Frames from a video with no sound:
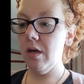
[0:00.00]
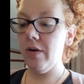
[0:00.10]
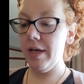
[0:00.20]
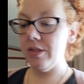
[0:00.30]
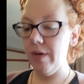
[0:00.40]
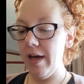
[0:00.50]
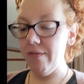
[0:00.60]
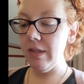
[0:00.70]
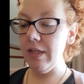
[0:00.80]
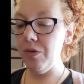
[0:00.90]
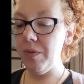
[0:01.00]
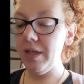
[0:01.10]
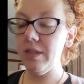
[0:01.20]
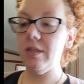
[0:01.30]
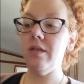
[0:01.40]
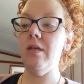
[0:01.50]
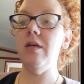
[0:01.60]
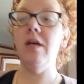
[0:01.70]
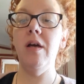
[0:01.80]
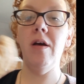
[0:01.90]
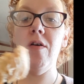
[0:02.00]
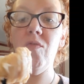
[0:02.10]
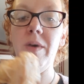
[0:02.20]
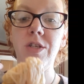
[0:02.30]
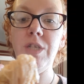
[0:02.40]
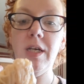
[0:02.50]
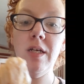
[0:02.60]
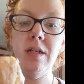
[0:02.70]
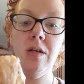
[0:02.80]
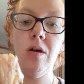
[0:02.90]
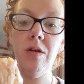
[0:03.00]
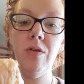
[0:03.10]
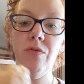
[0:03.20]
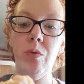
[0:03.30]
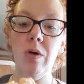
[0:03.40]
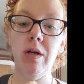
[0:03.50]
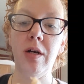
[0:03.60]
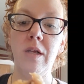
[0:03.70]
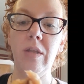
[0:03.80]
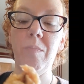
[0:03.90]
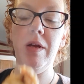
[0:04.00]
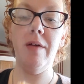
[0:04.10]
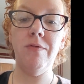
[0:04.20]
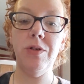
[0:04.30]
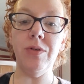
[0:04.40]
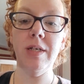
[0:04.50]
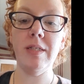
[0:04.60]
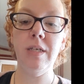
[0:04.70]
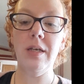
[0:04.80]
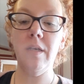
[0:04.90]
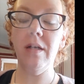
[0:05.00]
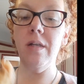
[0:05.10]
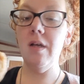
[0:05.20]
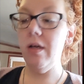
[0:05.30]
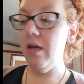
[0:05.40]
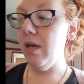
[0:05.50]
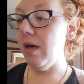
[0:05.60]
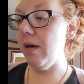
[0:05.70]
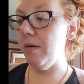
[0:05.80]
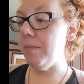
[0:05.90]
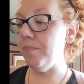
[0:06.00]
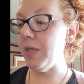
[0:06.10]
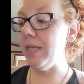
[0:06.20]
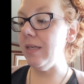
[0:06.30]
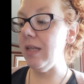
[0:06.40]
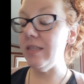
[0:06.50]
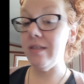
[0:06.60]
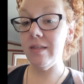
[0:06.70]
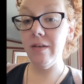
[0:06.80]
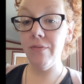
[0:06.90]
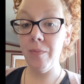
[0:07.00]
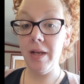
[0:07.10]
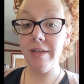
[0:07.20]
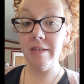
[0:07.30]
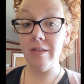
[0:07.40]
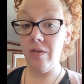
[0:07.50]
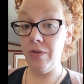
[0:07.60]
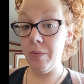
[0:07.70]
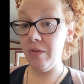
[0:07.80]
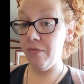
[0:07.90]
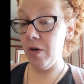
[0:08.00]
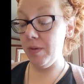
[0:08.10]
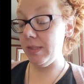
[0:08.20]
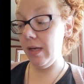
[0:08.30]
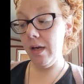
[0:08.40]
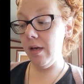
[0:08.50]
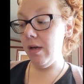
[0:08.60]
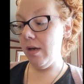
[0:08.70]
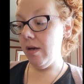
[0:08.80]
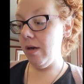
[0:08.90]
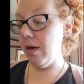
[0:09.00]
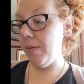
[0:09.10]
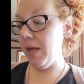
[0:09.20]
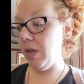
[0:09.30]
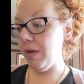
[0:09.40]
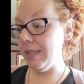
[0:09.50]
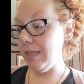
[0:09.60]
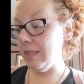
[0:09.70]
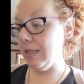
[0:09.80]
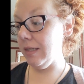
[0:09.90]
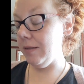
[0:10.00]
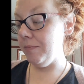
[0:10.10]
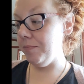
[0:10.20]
Okay, so I have a little bit of my chicken on the fork, a little bit of the dressing. I did let this sit for a minute because I was on the phone with the pharmacy about Logan's insulin.